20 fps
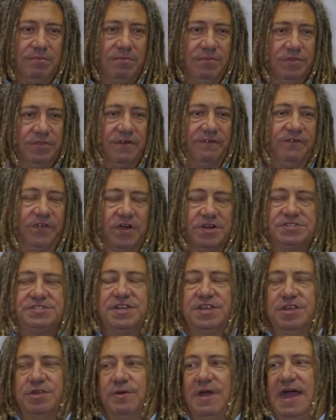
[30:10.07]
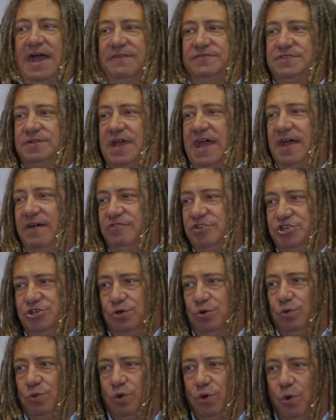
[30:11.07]
the first thing you have to have as your
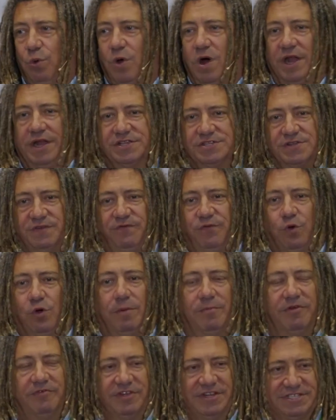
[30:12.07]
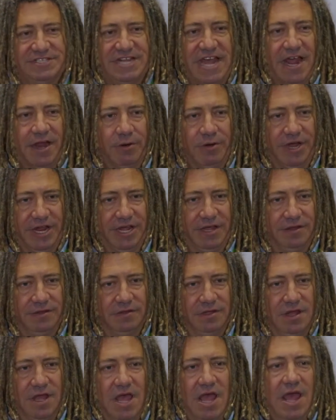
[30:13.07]
rule one is a form of integrity.
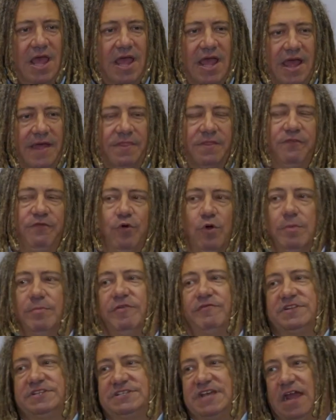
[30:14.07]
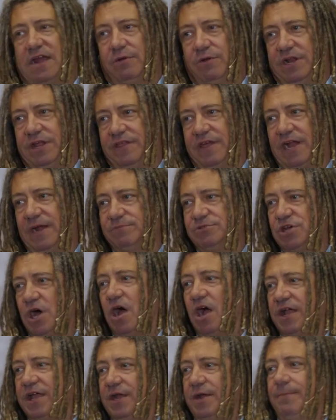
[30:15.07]
And the form of integrity that I'm
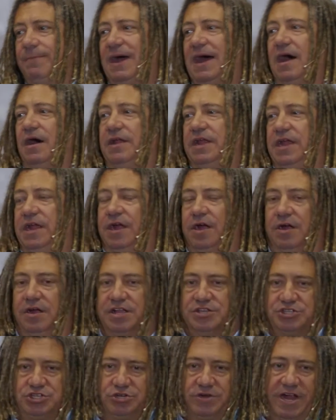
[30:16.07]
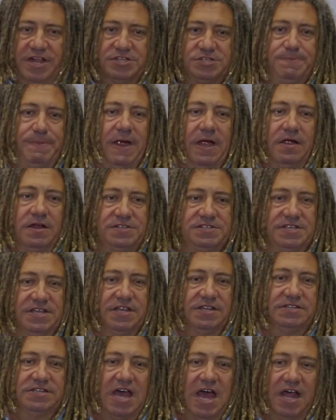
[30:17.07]
talking about here is transparency
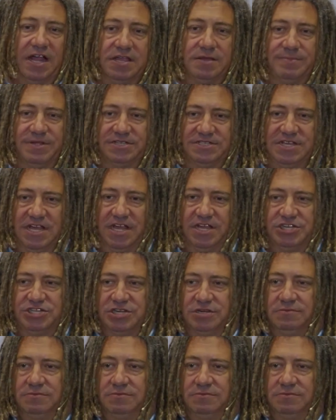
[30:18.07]
and documentation.